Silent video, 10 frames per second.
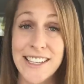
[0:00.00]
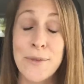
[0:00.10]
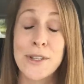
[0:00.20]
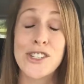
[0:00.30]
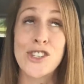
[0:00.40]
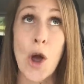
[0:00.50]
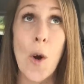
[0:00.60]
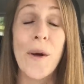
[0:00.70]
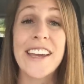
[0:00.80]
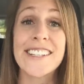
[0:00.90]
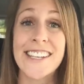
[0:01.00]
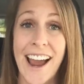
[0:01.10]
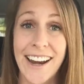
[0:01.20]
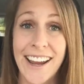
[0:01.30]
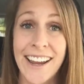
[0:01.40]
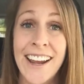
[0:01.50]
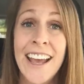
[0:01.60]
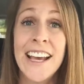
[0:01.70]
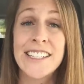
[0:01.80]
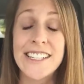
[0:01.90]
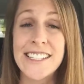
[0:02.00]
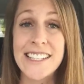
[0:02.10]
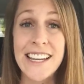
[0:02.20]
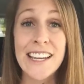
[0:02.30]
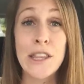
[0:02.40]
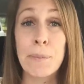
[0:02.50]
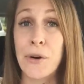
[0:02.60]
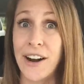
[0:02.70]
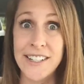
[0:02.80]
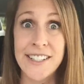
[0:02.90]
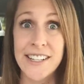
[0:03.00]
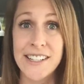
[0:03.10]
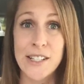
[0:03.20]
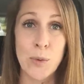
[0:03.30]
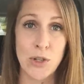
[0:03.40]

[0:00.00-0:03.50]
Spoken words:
He was so excited to see the prices,